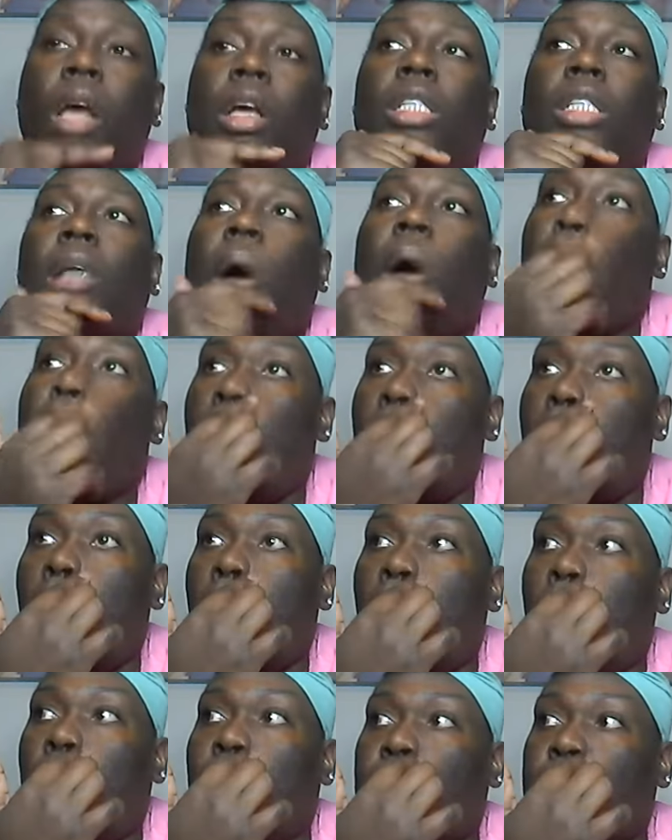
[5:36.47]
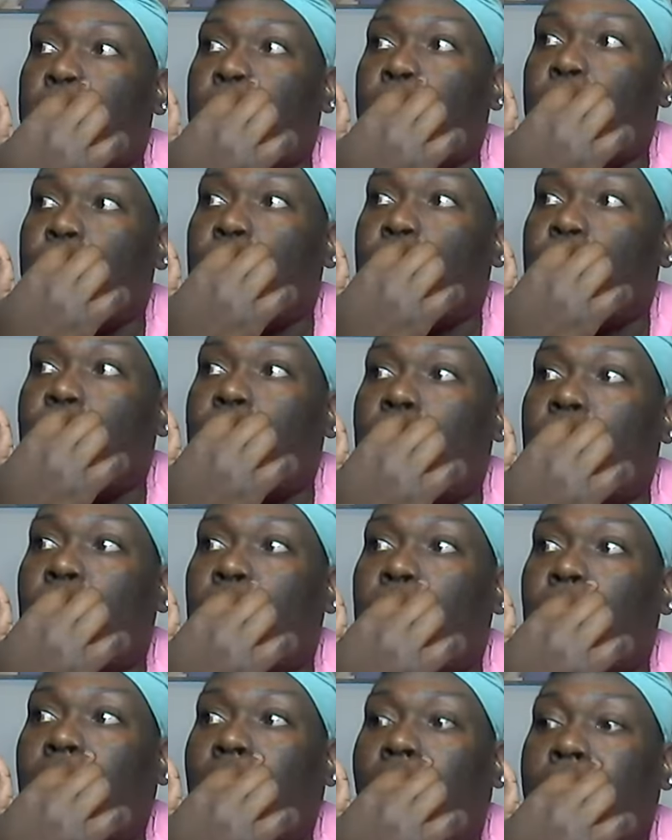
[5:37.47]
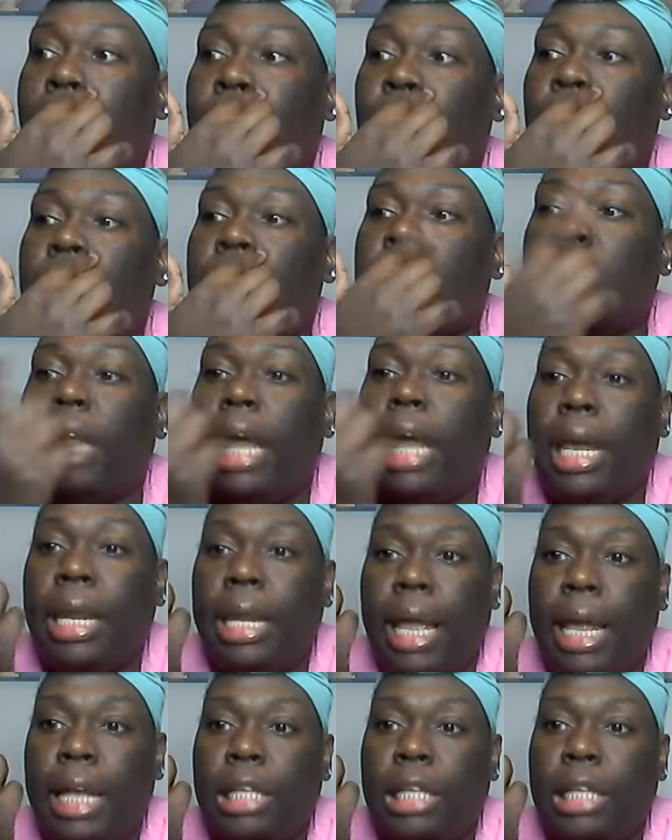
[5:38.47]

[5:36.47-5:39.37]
So um, what happened was the lady